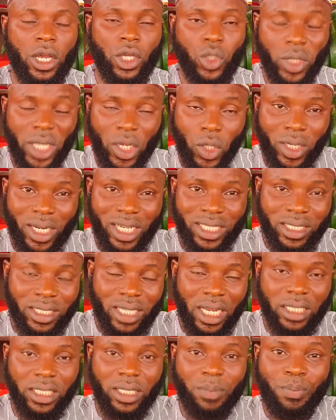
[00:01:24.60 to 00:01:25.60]
so that you
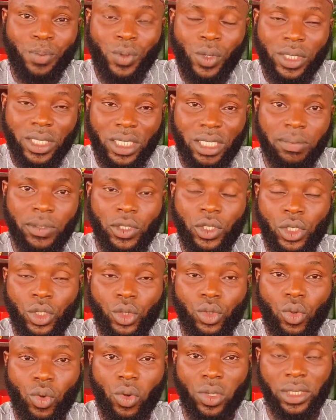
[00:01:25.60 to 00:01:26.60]
understand the pro tips you need
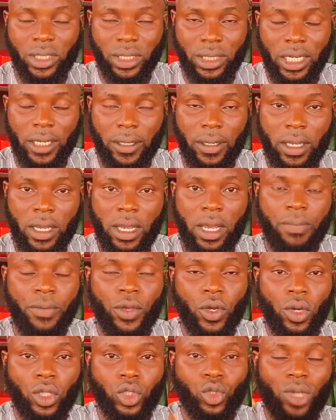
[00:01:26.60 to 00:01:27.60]
to consider,
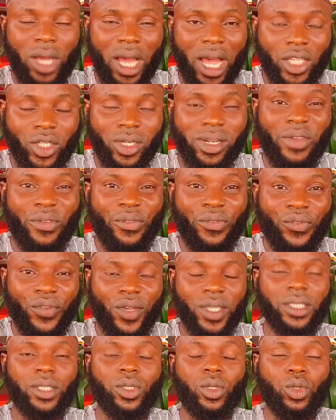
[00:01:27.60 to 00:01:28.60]
because you are actually
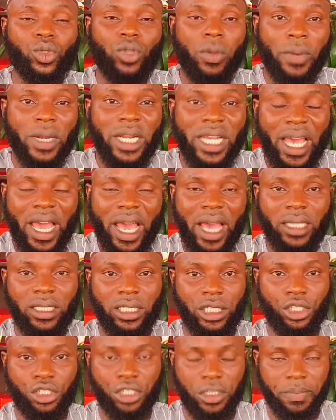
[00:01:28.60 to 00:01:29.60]
investing into somebody
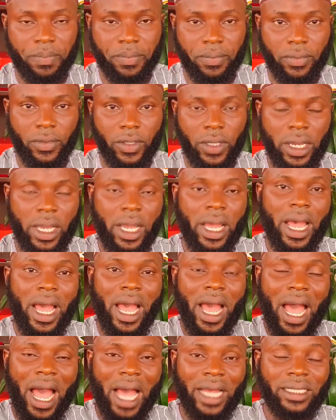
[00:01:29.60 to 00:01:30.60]
else's dream.
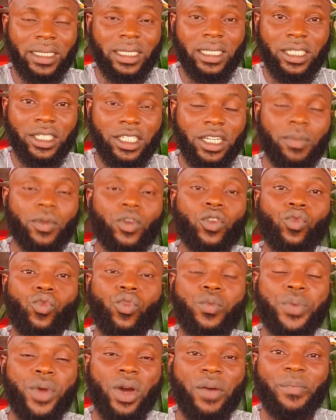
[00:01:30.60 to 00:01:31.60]
And this dream
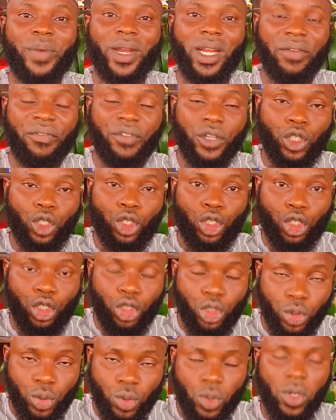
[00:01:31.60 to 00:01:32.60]
will be of benefit to
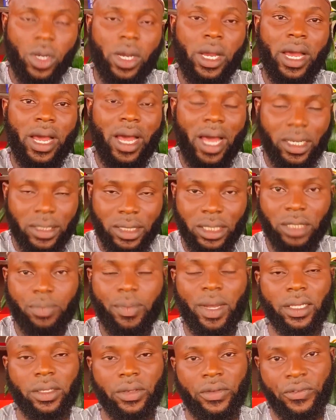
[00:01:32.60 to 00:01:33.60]
you as a
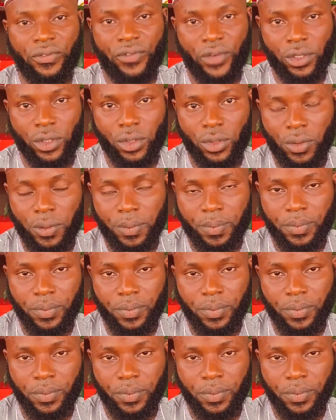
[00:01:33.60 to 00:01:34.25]
smart investor.